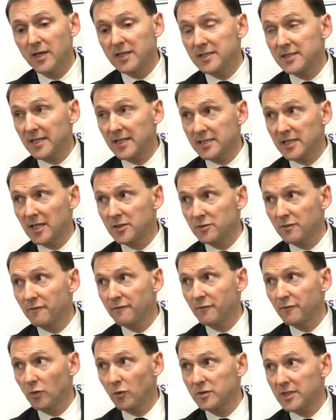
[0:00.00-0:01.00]

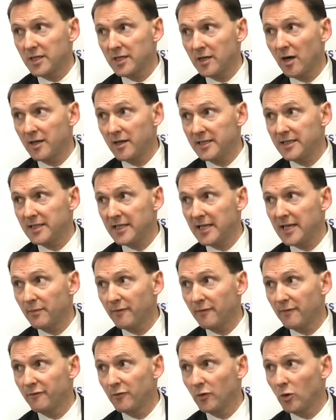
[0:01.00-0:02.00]
649 in the year
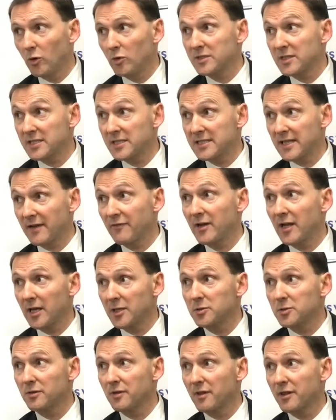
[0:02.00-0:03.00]
before to
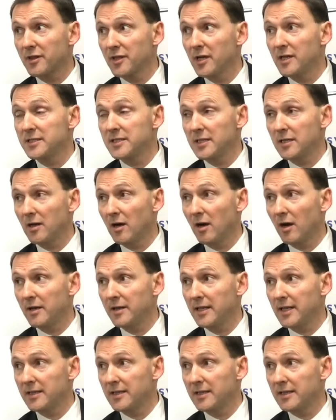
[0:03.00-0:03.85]
739